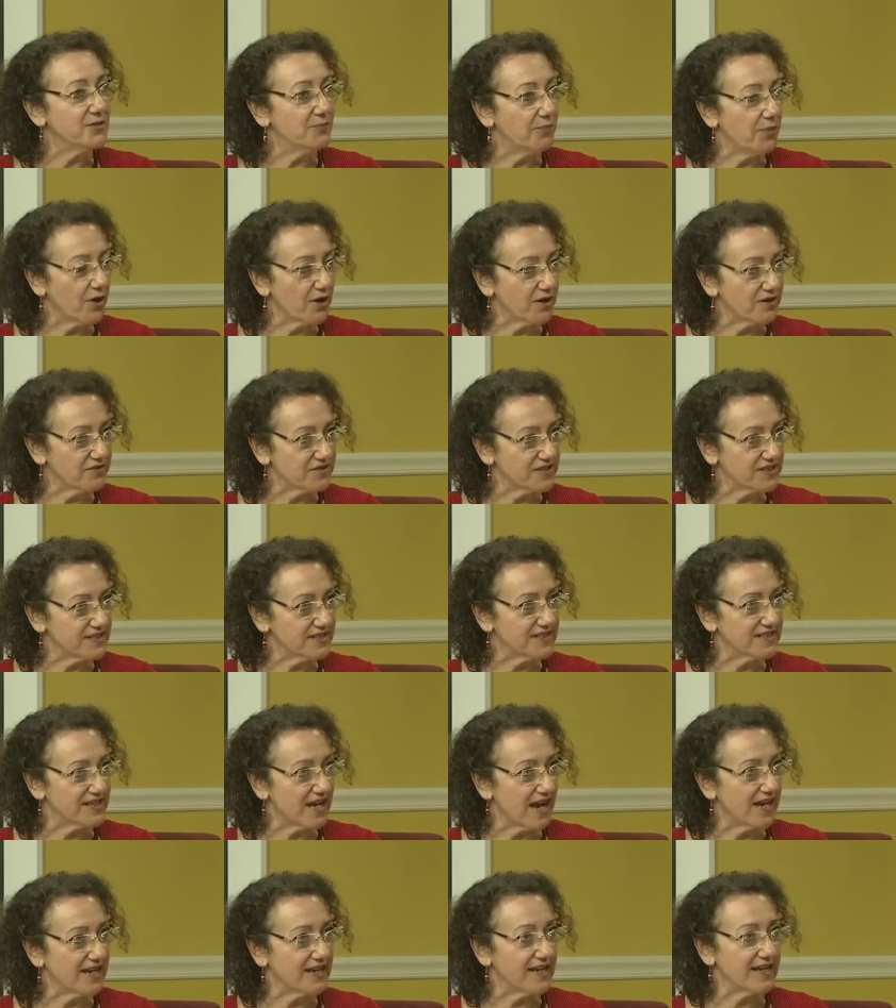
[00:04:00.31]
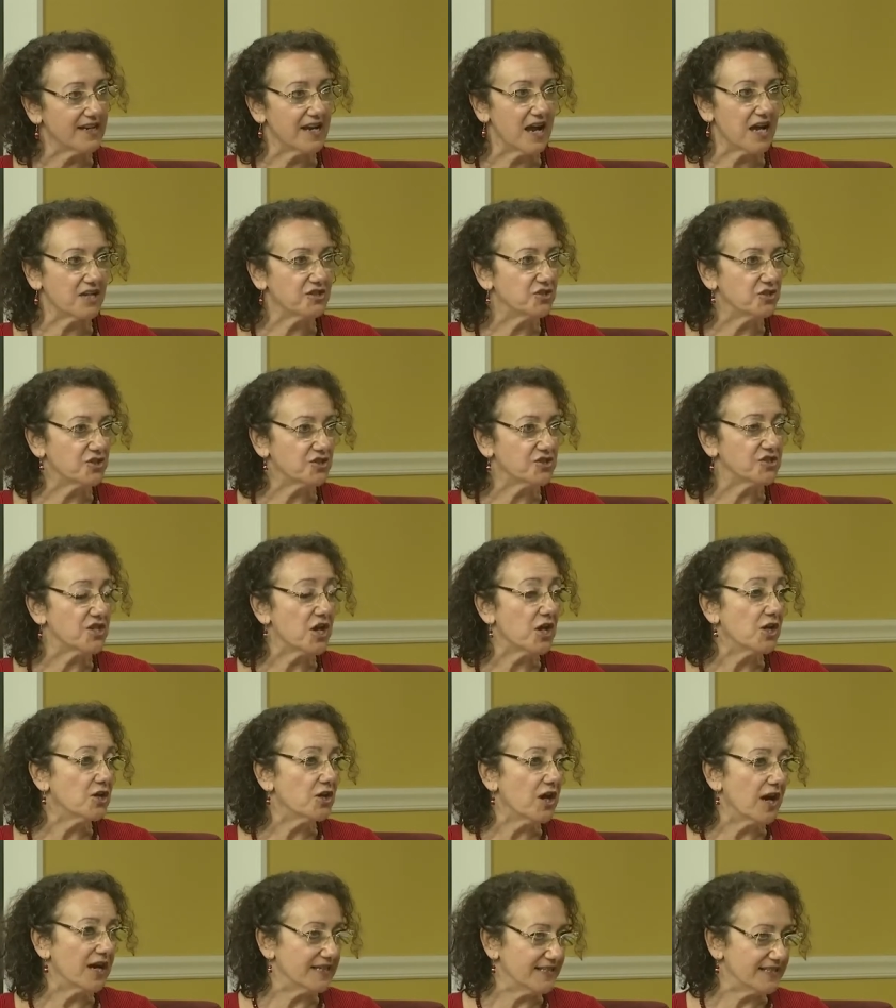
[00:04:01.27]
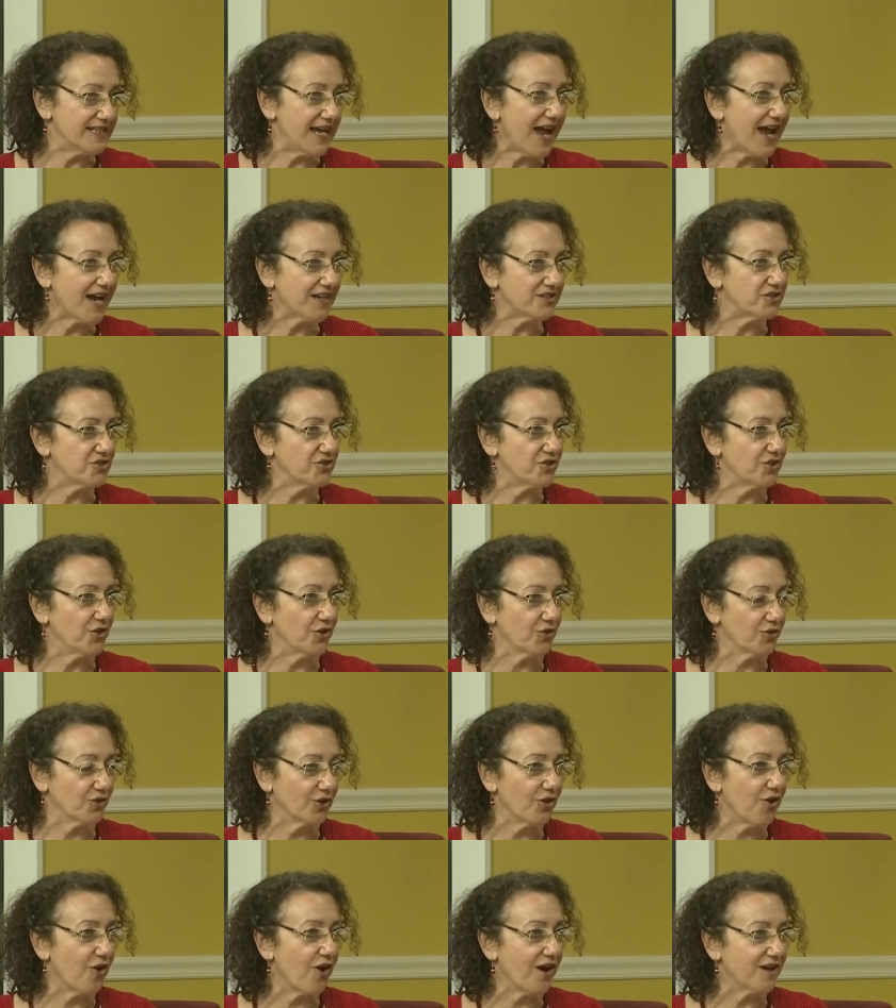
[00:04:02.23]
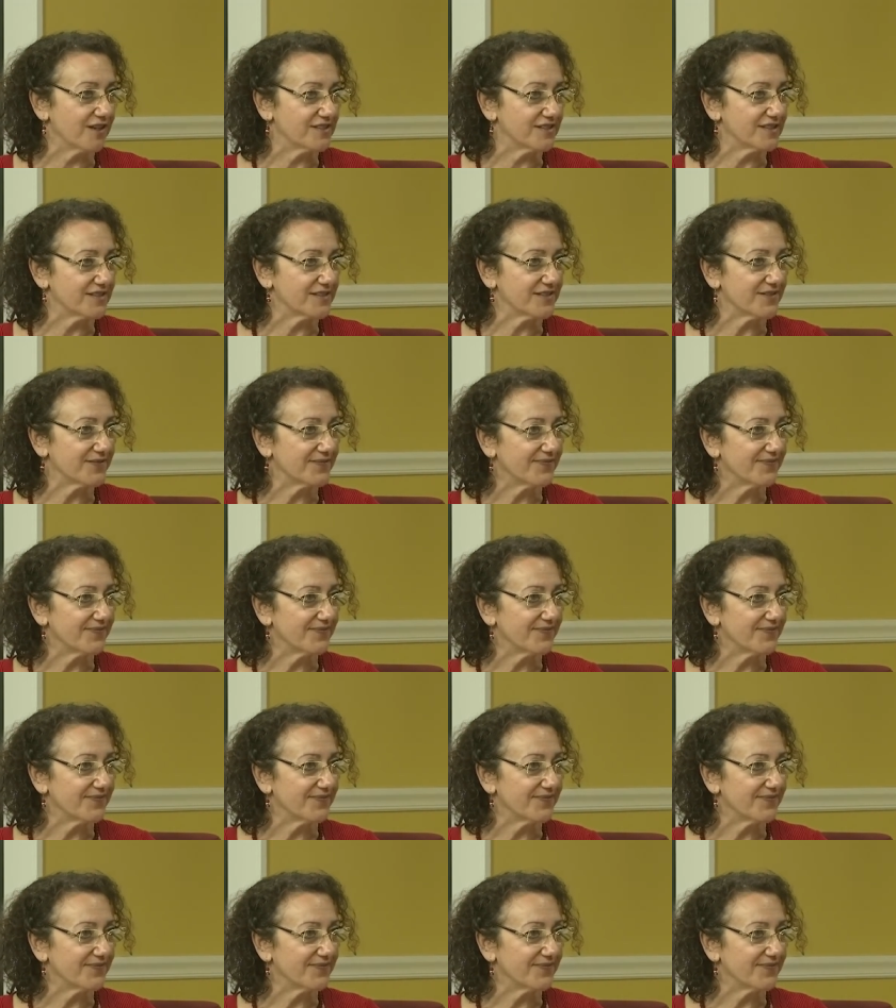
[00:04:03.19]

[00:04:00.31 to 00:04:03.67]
to part of society, not just attached to your loss.